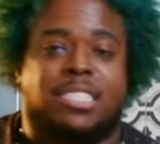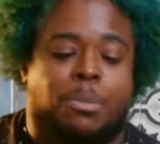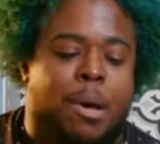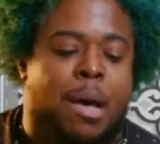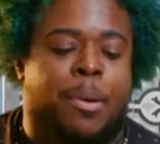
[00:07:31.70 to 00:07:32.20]
it's a
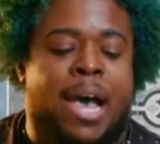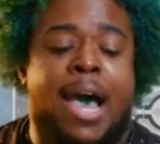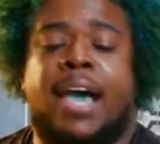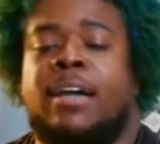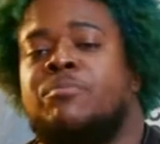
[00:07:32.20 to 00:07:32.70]
pot
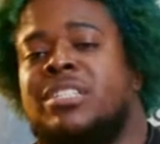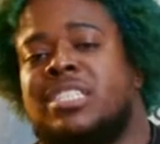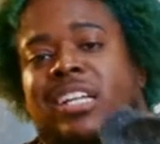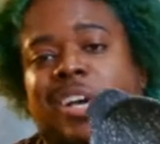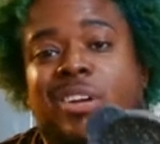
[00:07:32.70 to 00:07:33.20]
pie. It's
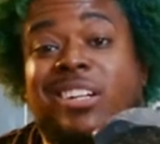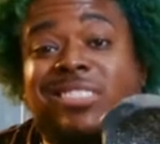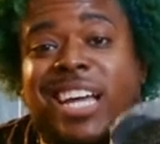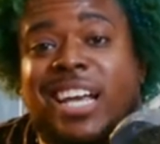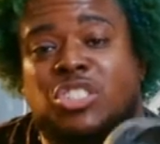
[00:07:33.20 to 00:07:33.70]
gonna go in a
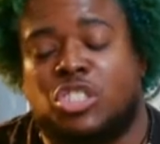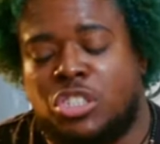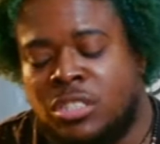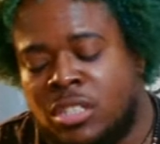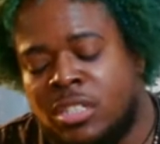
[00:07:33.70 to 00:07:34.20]

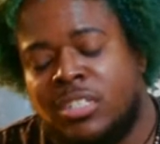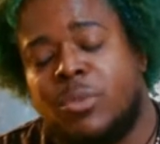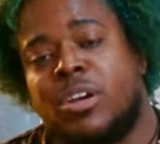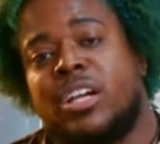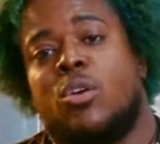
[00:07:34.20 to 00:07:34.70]
dish.
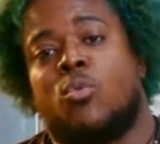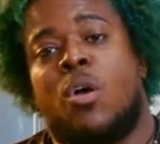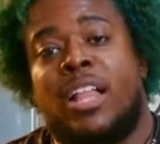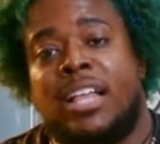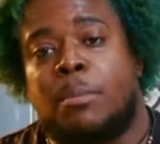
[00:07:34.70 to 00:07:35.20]
Then we're gonna
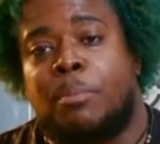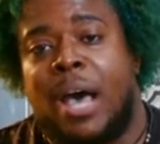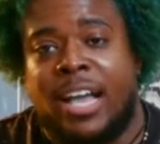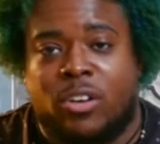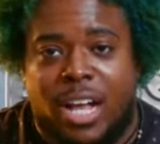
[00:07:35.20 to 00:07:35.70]
roll out the
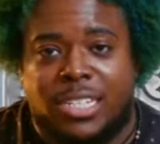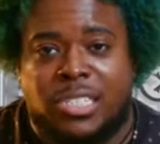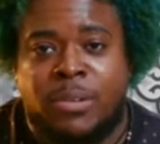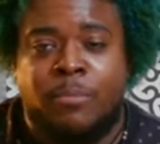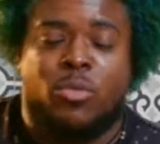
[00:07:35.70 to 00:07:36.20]
pie
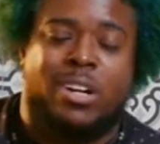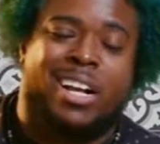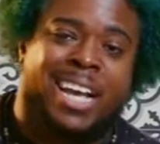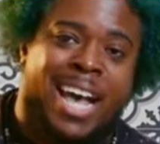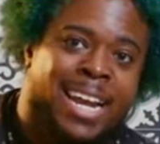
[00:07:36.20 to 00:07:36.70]
crust, we're
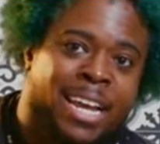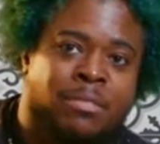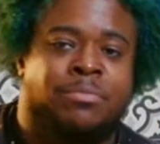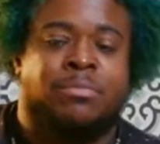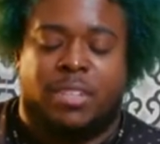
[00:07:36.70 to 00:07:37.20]
gonna cut it,
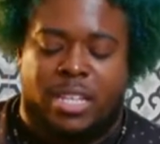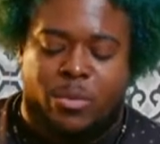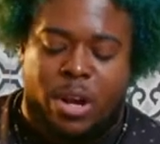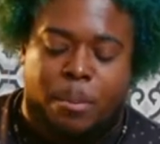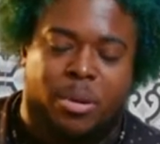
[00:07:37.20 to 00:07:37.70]
and then
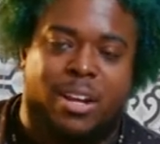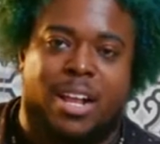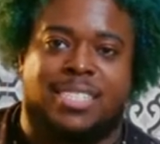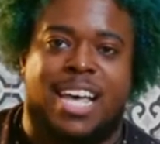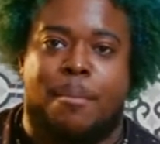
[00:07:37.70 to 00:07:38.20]
we're gonna put it
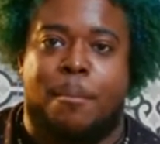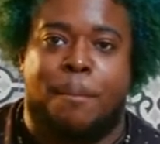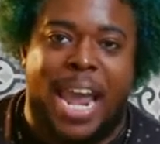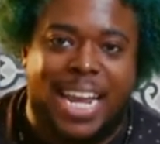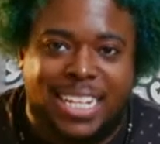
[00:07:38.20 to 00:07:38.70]
on top and
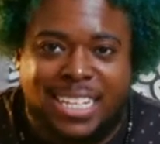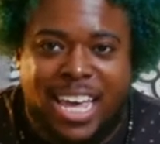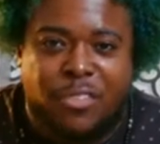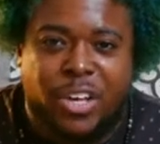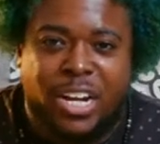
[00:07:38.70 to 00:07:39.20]
bake it in the
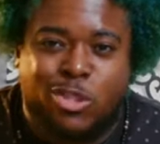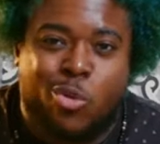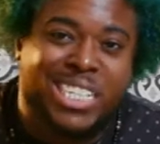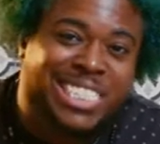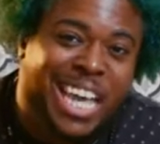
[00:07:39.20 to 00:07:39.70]
oven at
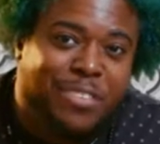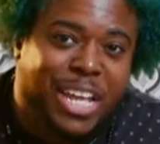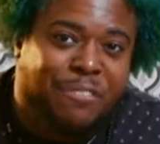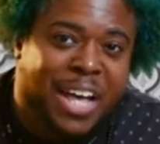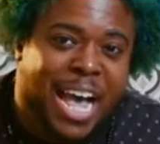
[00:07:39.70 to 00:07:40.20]

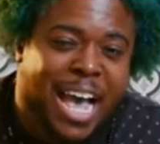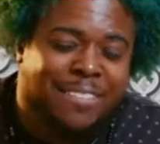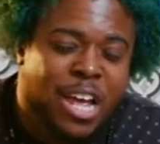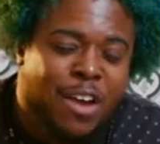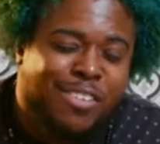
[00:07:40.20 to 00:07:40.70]

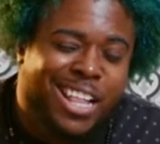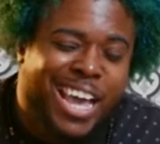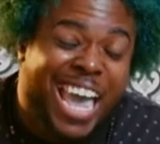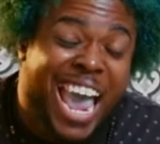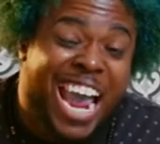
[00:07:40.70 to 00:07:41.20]
375 for
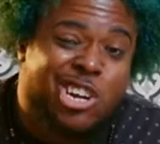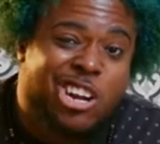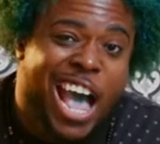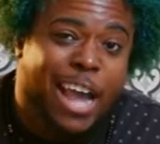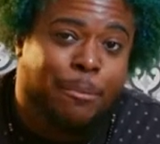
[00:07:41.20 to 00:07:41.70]
like eight or
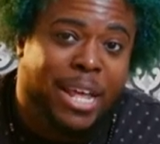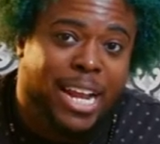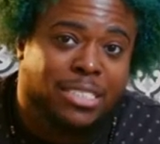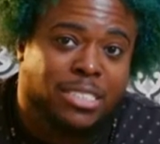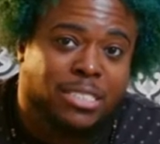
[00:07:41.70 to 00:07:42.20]
nine
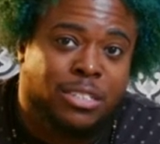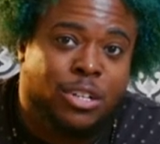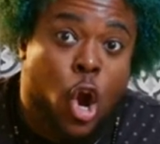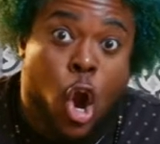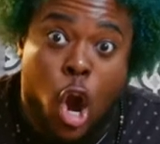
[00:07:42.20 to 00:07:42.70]
minutes.
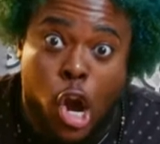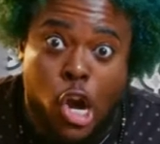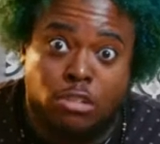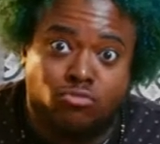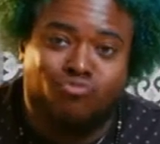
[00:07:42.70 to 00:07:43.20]
Heard?